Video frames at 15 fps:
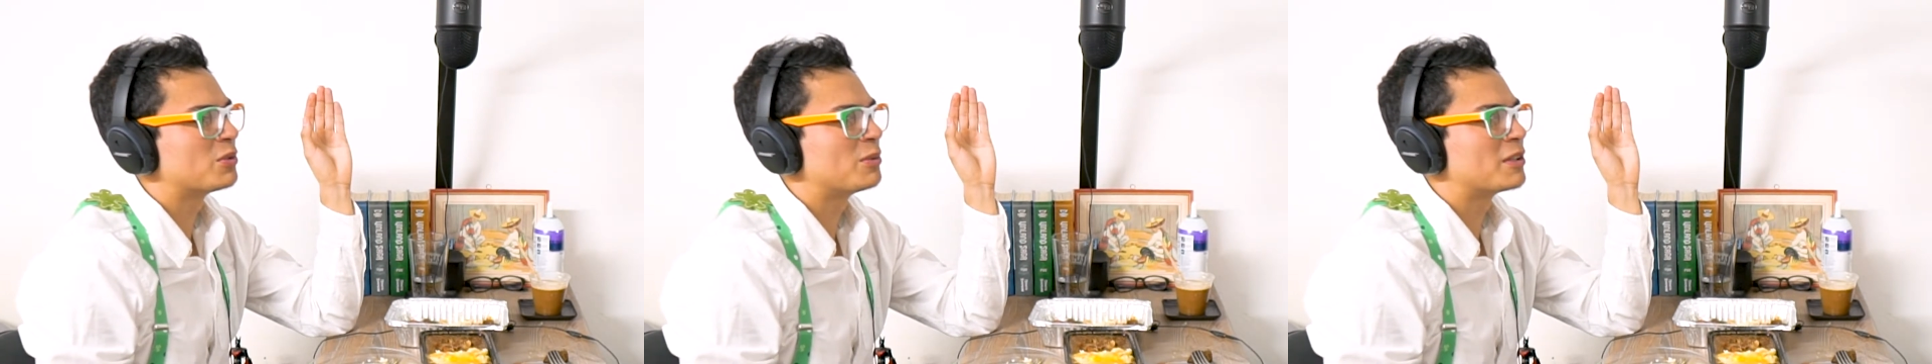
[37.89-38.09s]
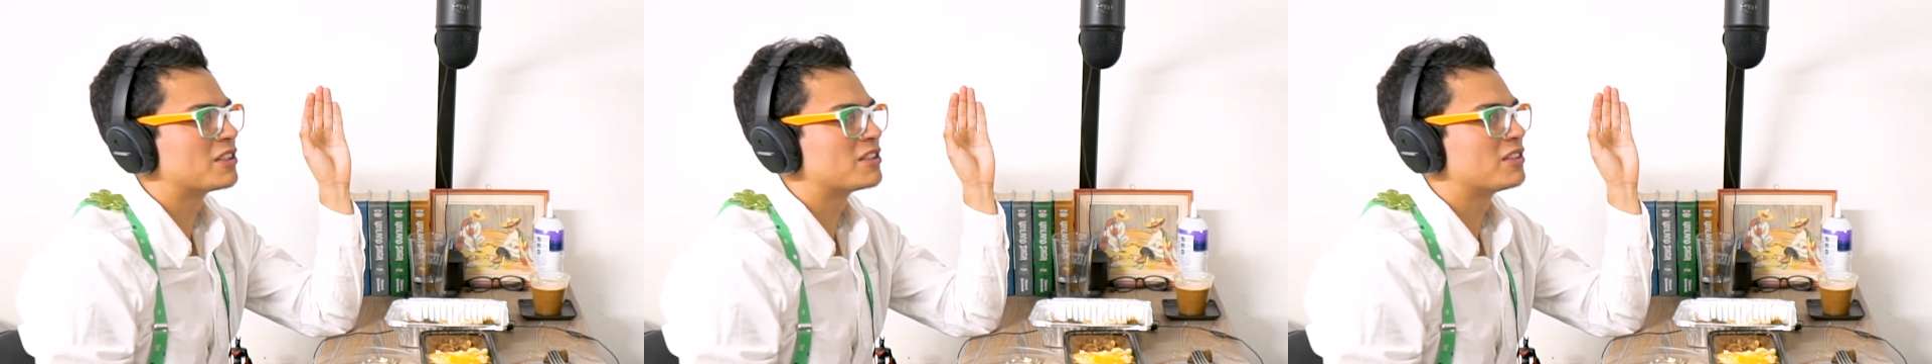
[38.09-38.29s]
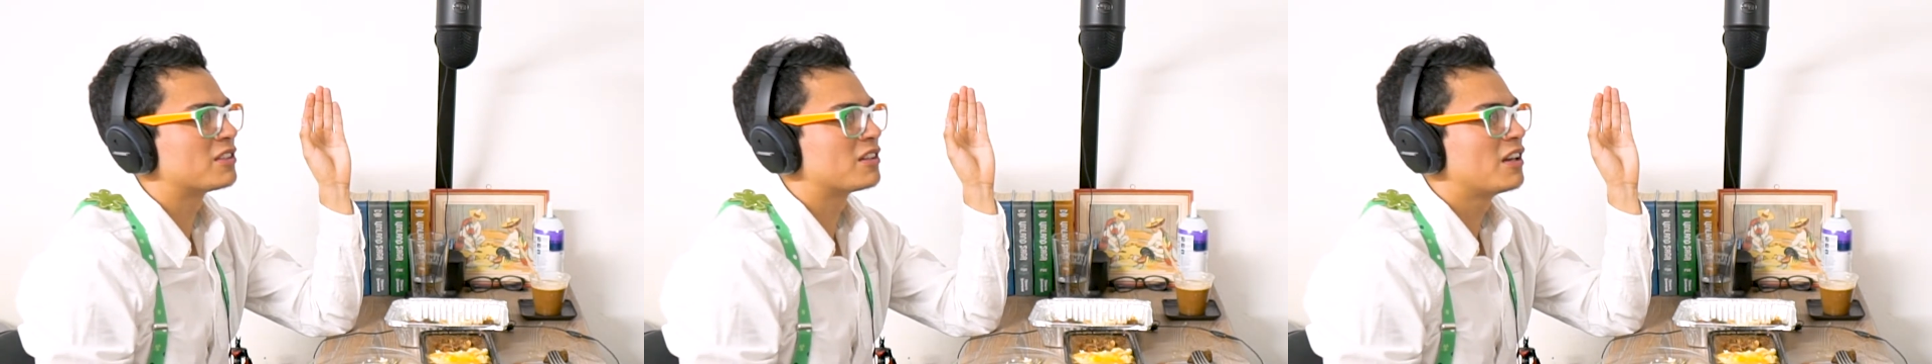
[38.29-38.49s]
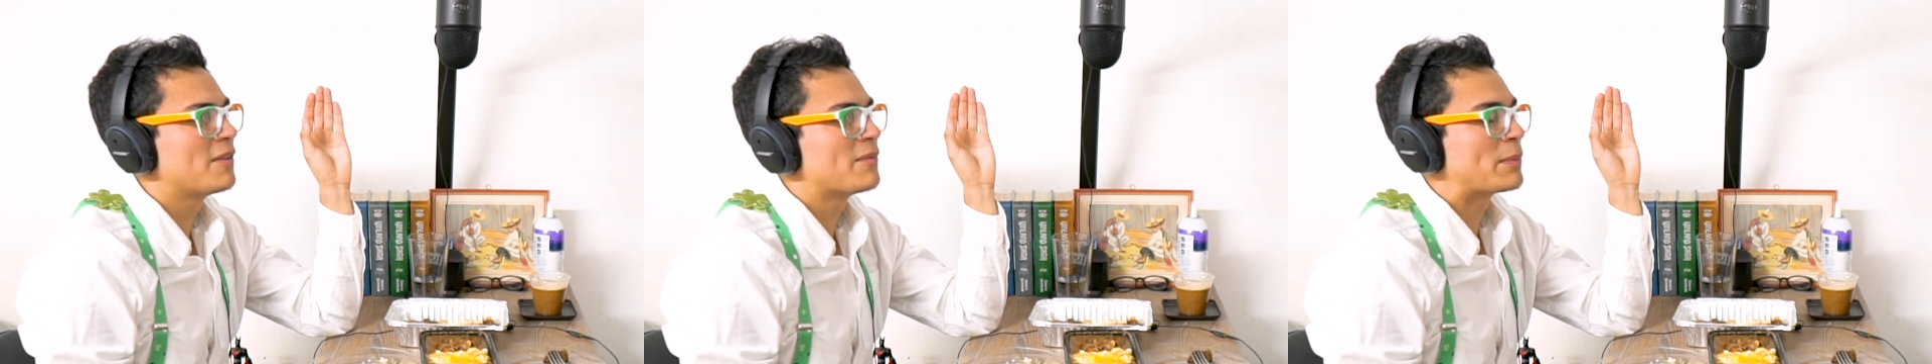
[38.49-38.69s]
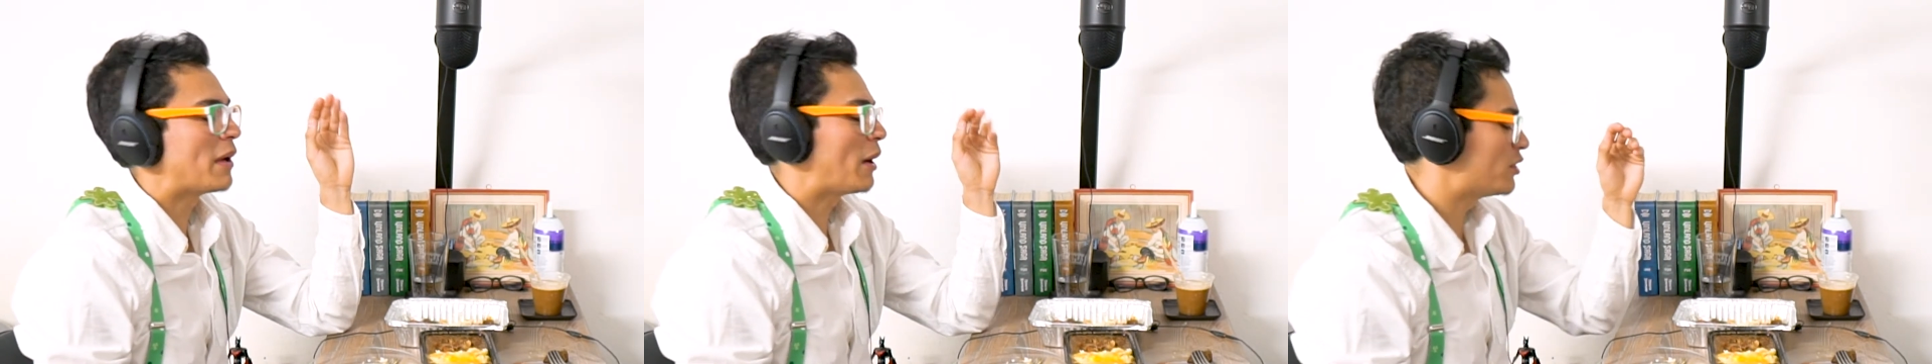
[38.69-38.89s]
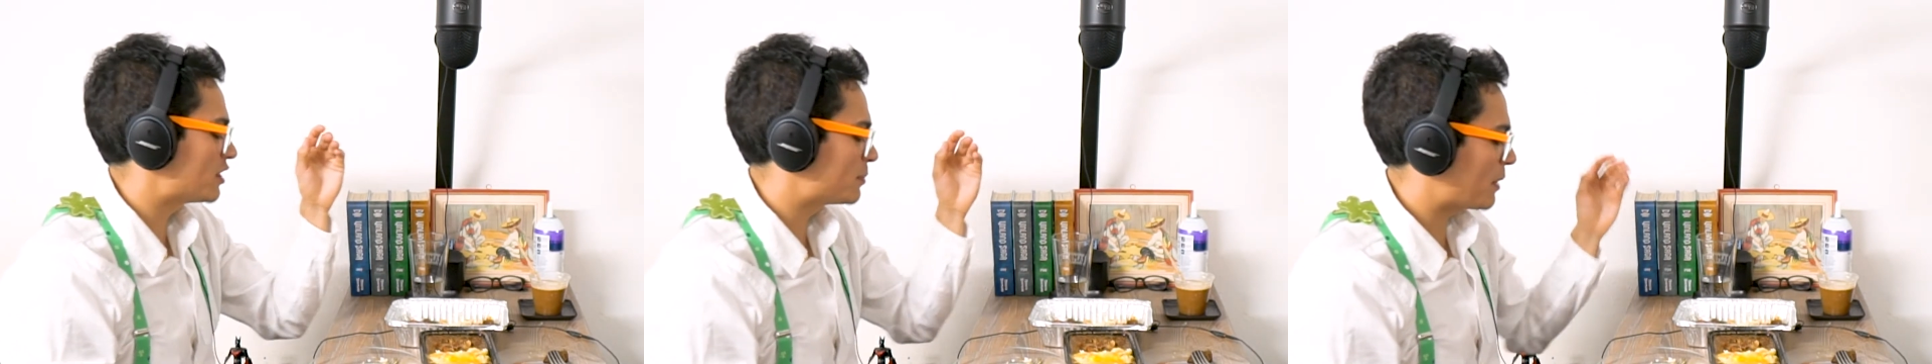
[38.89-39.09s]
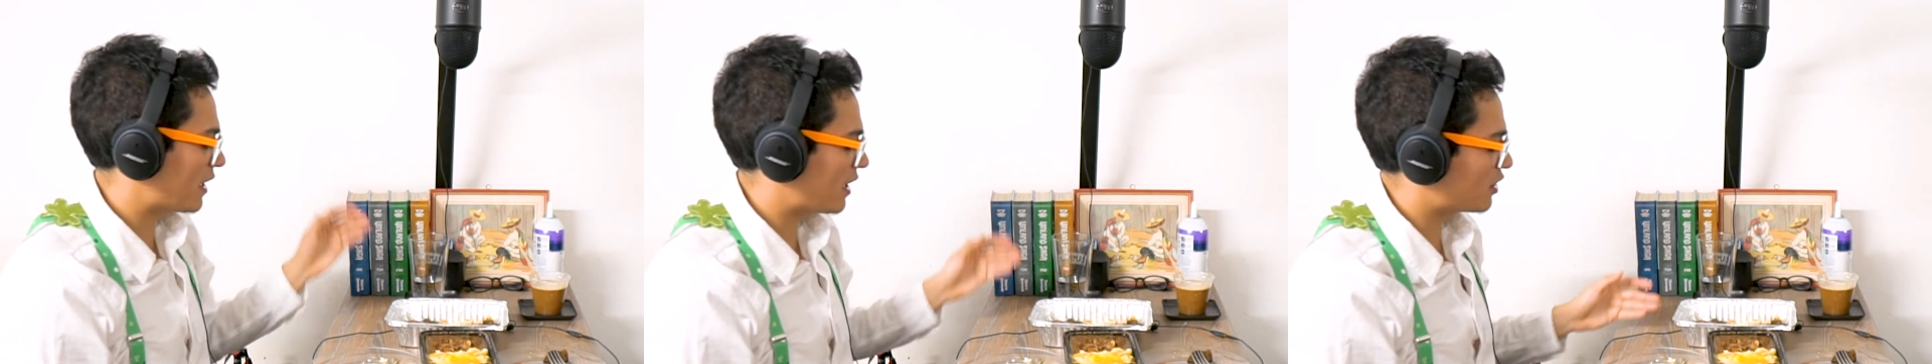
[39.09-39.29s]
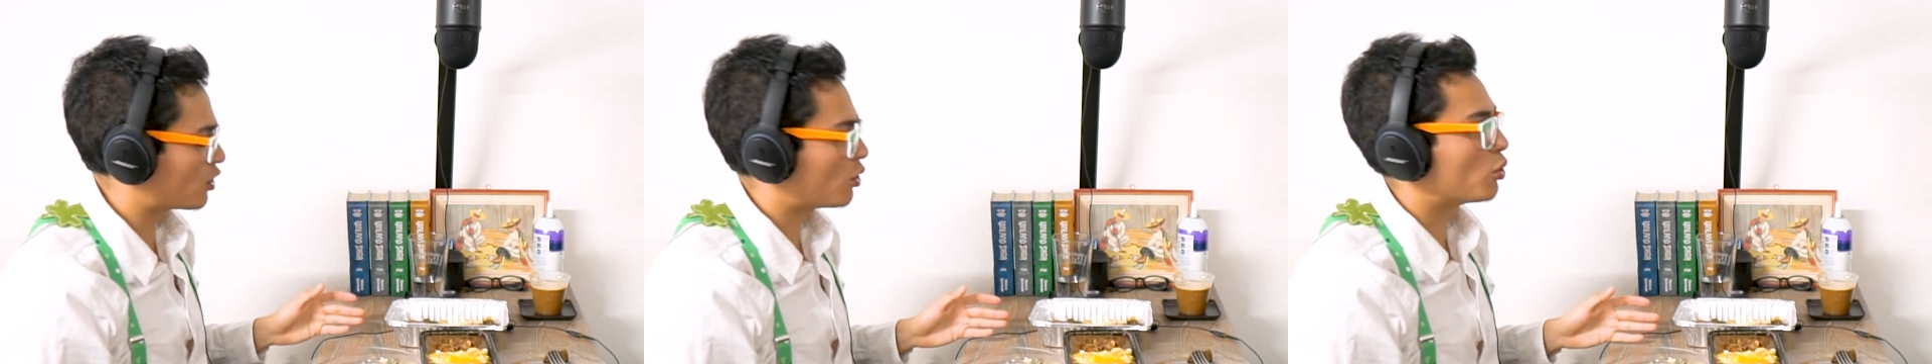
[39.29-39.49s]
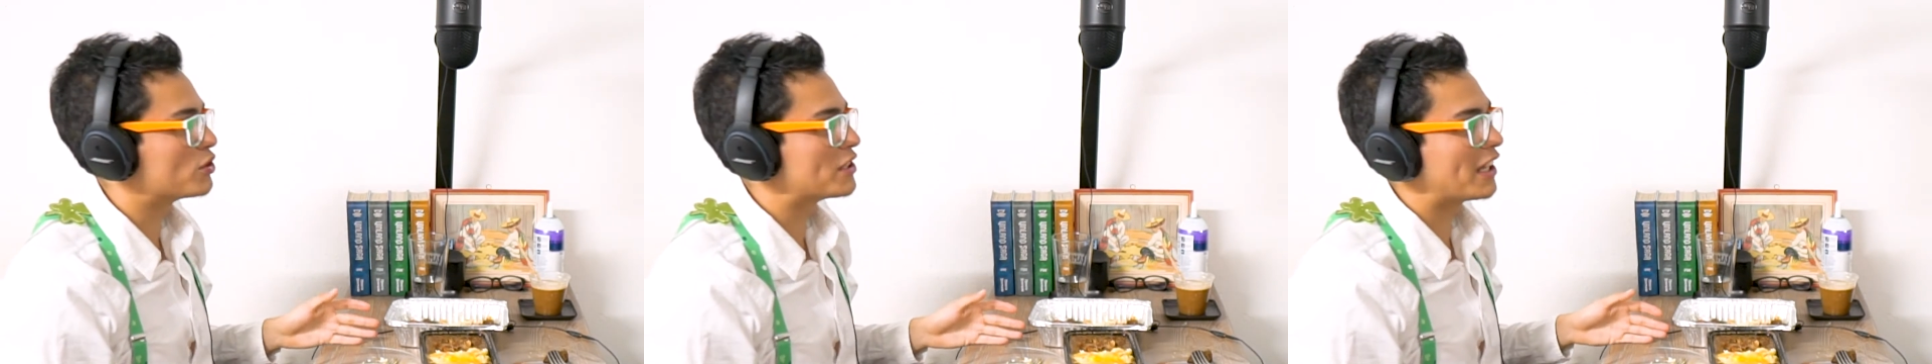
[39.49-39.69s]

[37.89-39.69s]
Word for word: I'm not sure. But I was just planning out the whole day.